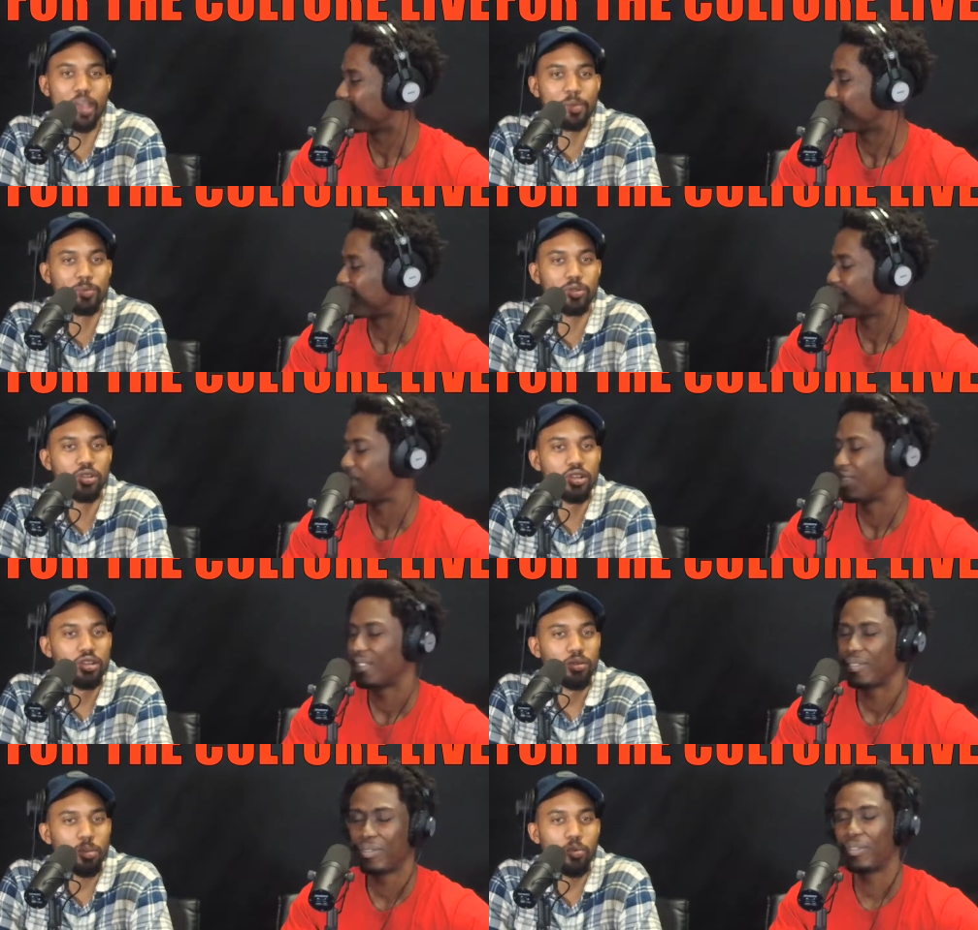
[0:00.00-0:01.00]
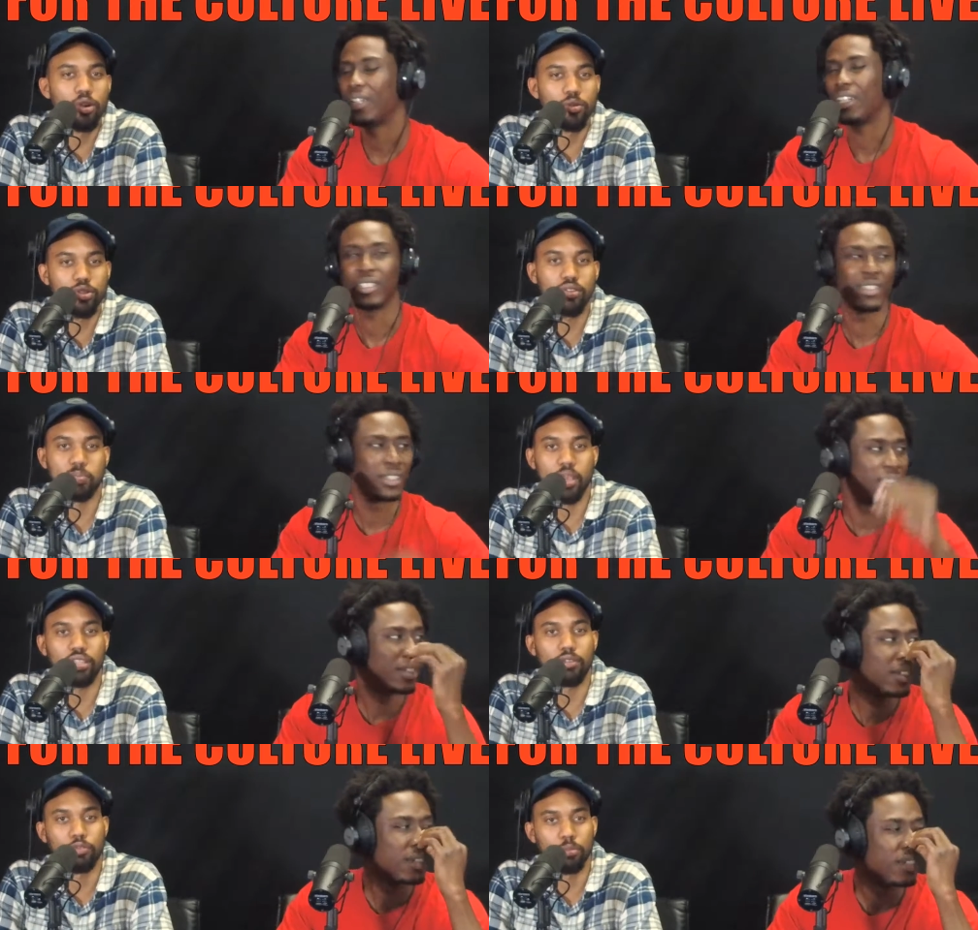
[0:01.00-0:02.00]
Speaker 1: hat, people. What more were you
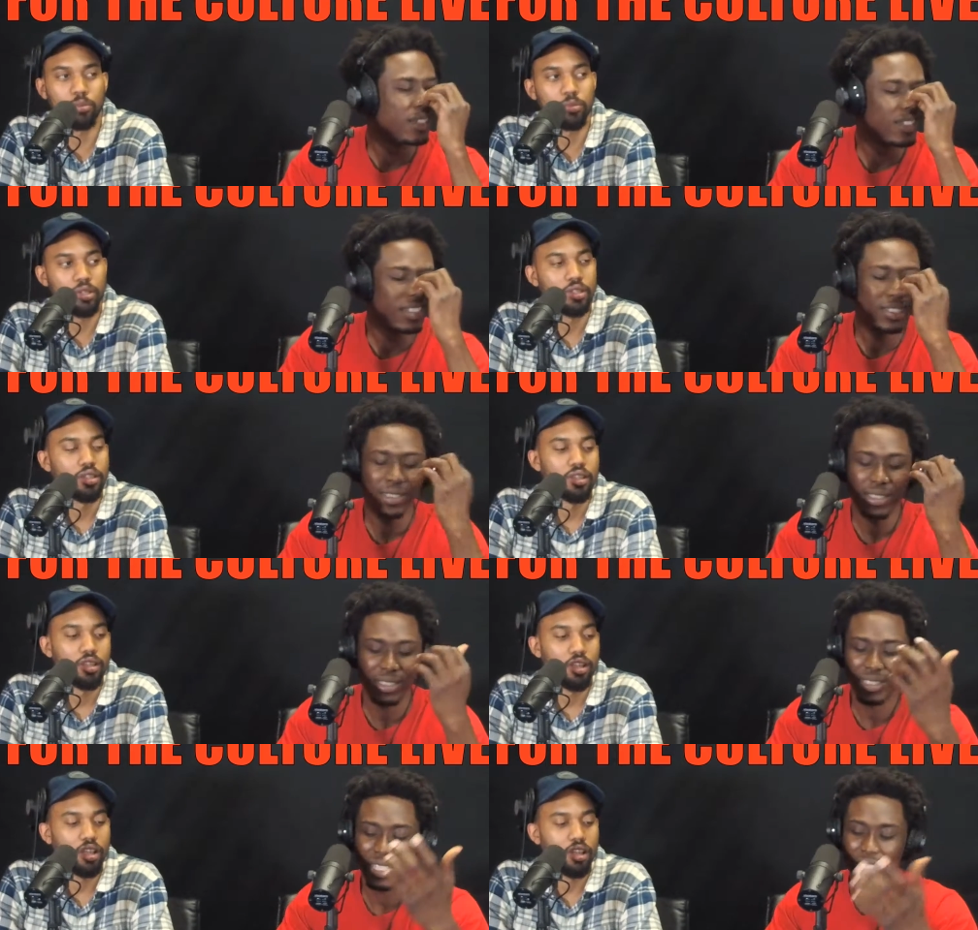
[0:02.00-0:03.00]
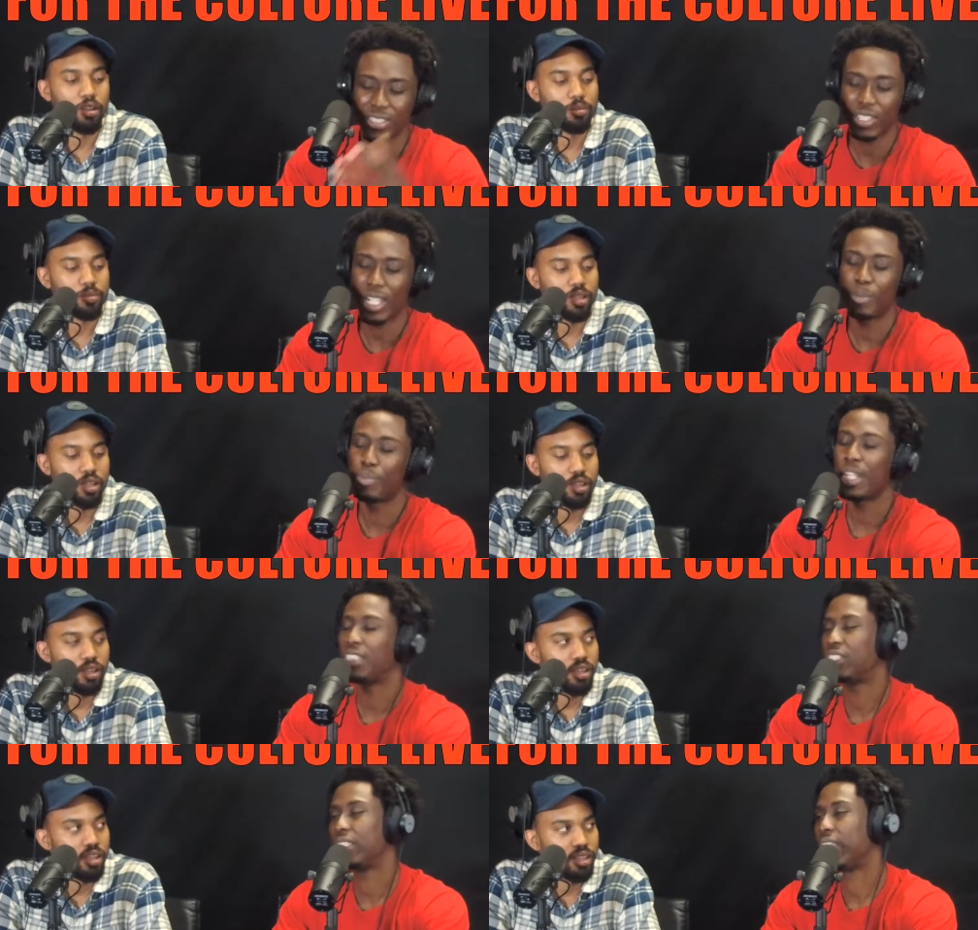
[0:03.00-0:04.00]
expecting from him? Niggas um, trying
Speaker 2: to
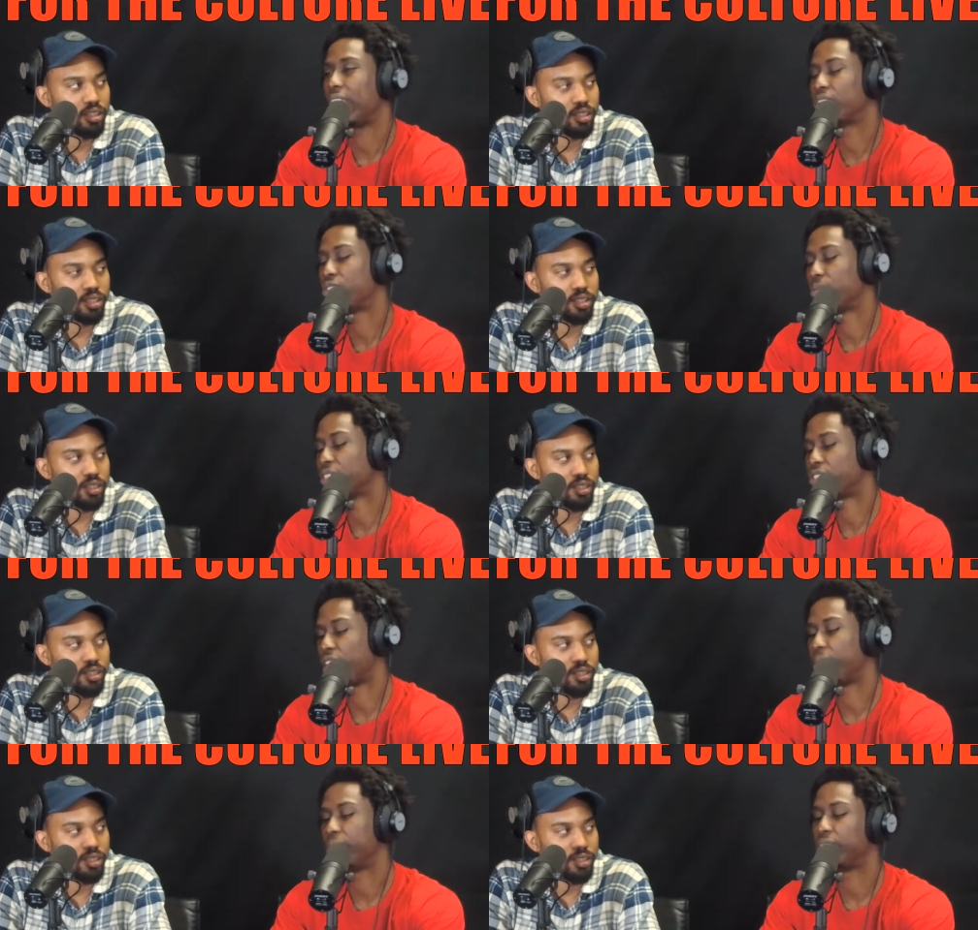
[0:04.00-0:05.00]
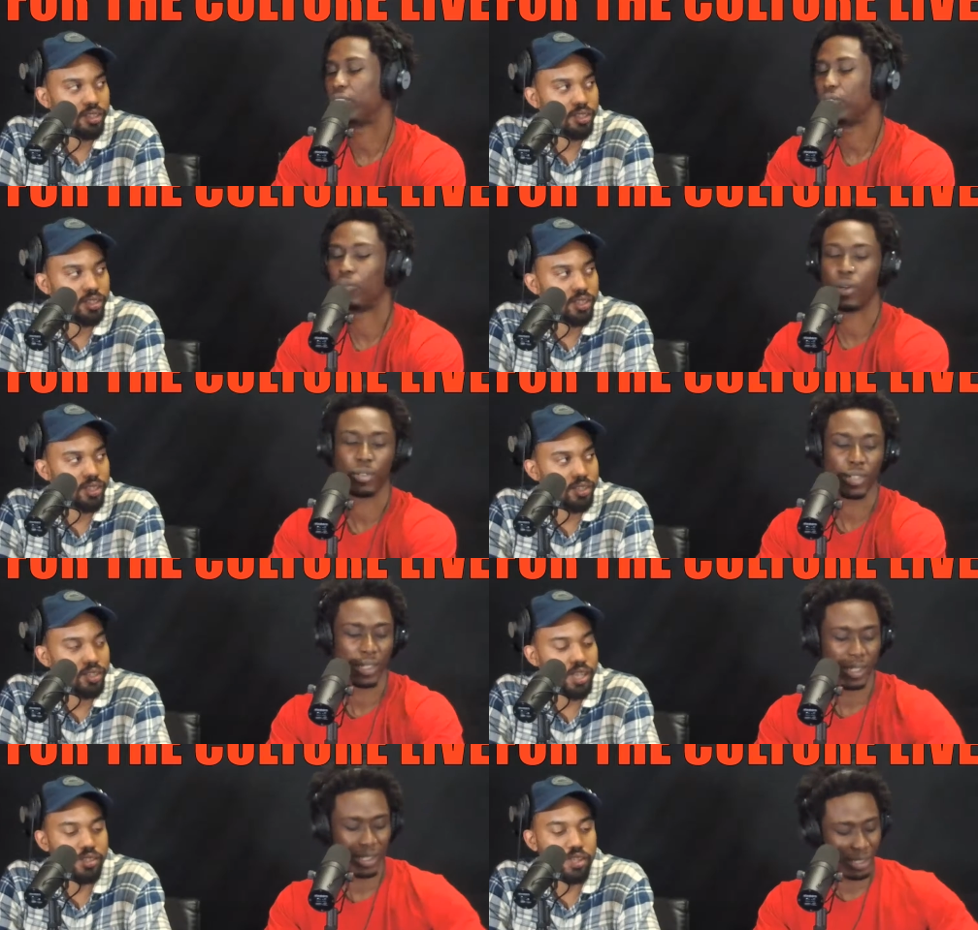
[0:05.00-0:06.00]
break shit down too much, trying to be too woke.
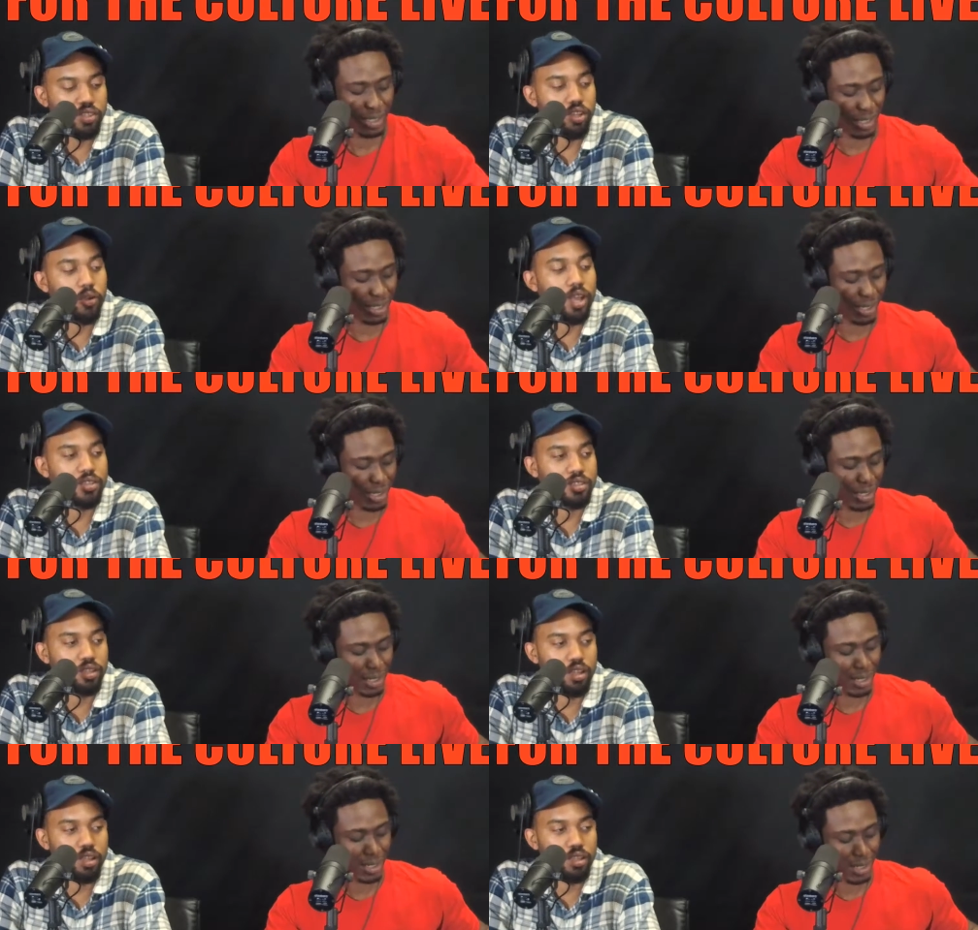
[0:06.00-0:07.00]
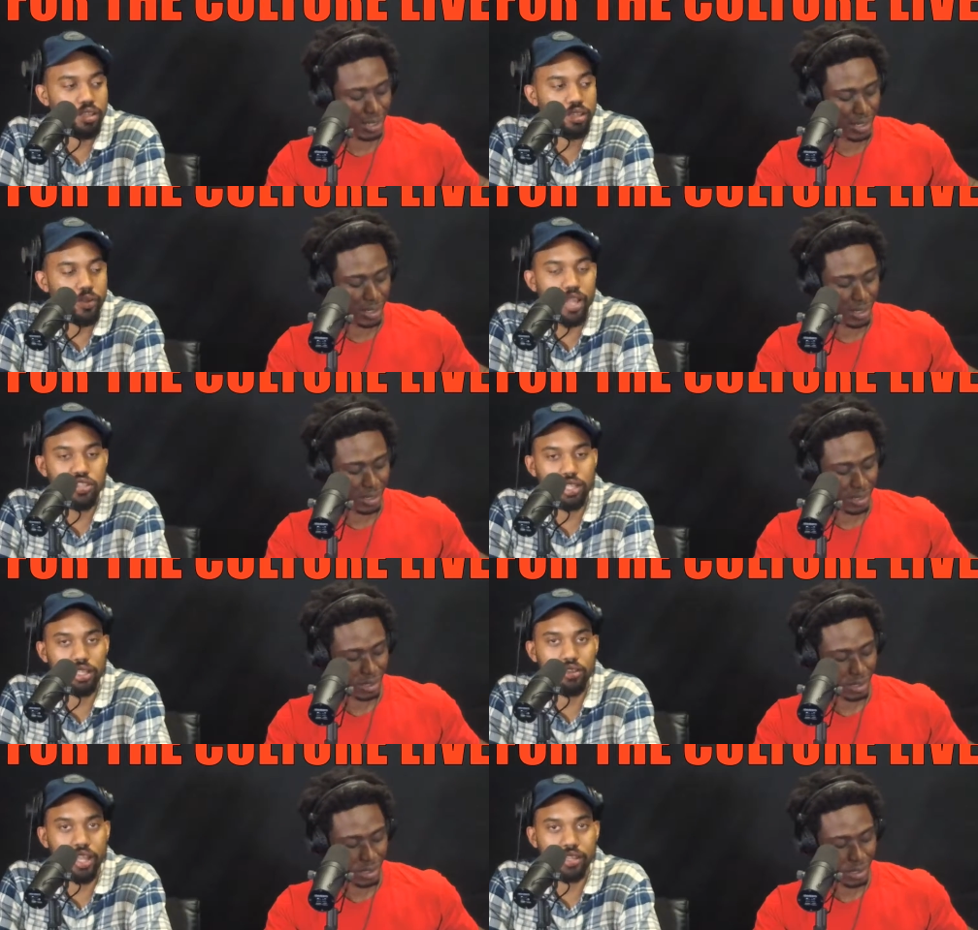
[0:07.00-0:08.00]
Let's let's
Speaker 1: congrats uh,
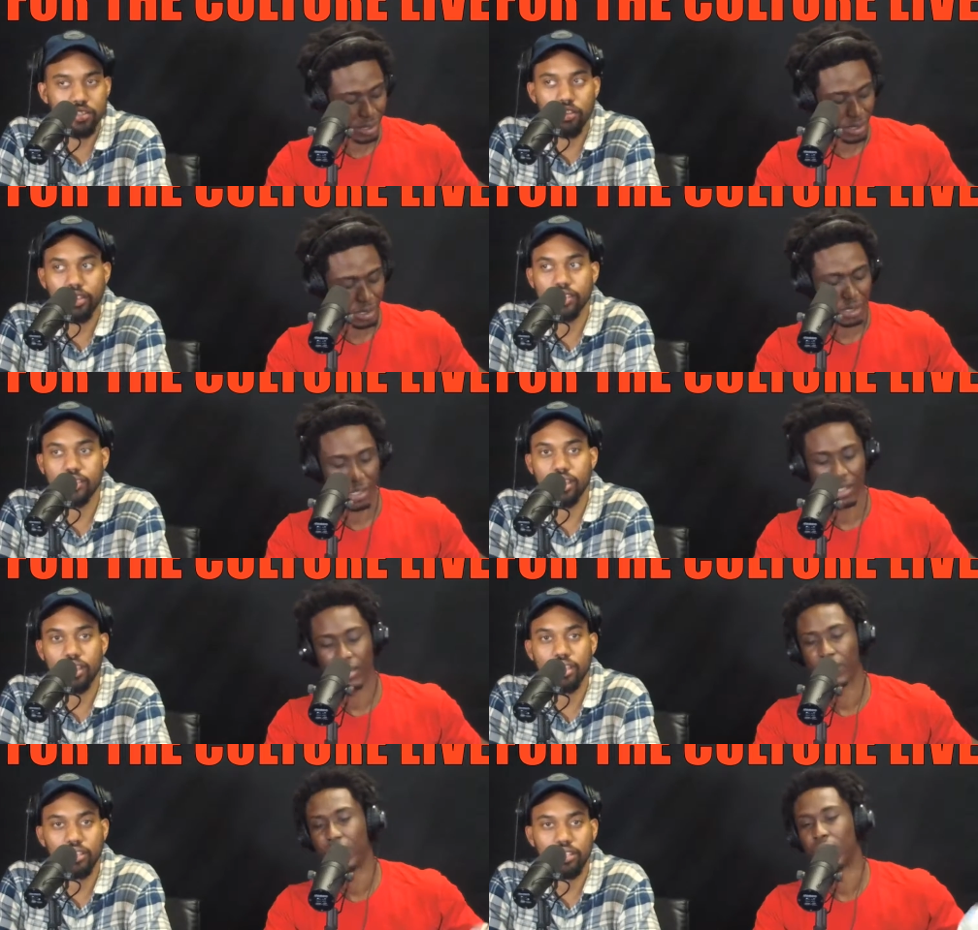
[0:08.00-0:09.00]
congratulate Lil X though, cause uh,